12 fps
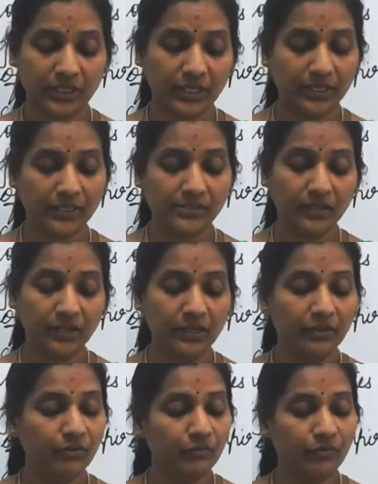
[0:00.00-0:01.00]
He is a
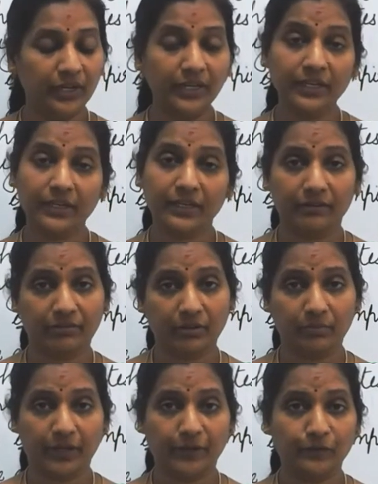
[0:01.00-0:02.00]
very
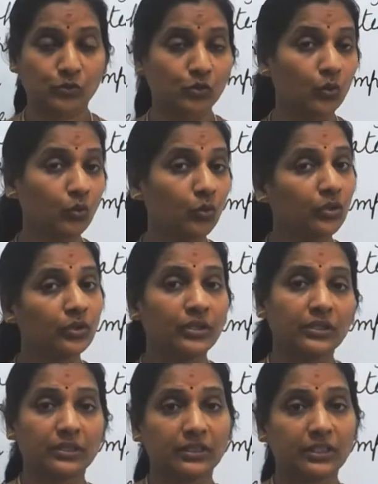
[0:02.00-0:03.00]
clever man. So
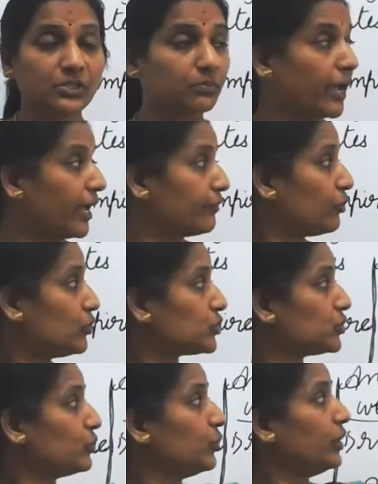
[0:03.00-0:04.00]
this man
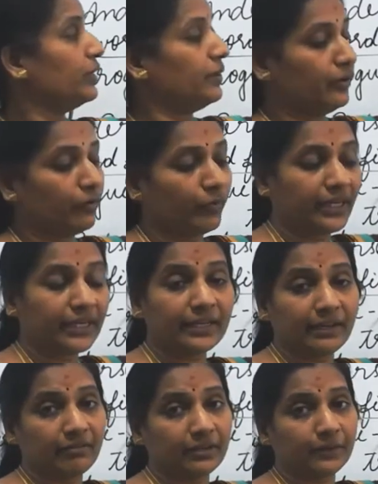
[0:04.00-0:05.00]
was very
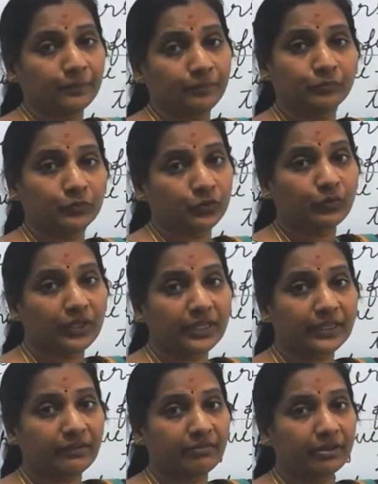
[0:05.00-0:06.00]
clever
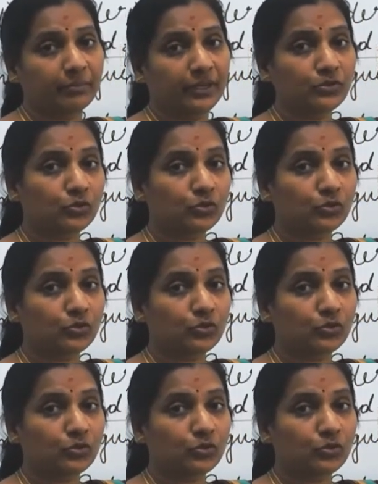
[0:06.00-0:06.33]
man.